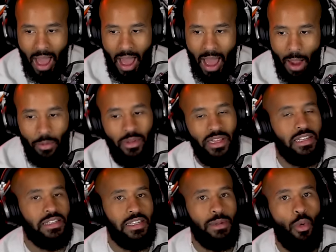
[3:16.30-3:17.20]
I would like
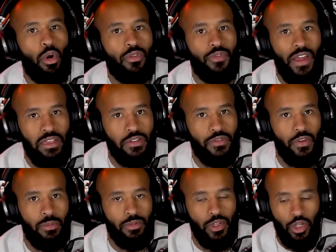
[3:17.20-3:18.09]
to see more feints
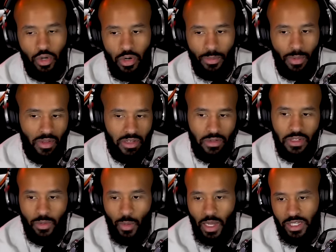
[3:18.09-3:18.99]
from Takeru, but
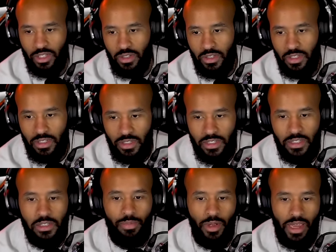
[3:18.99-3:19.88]
let's watch. Let's
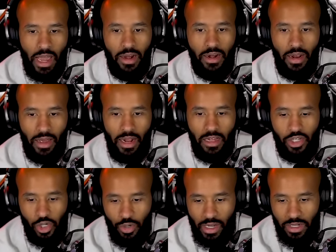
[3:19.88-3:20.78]
still play out, and I'll
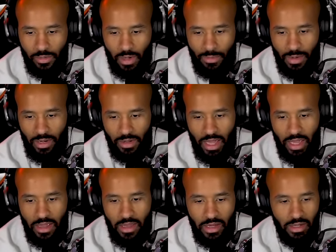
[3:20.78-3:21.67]
show you guys what I mean,
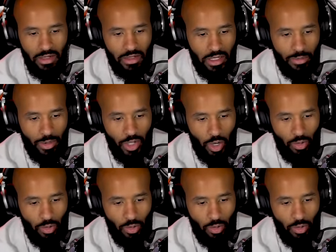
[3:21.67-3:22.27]
okay? Here we go.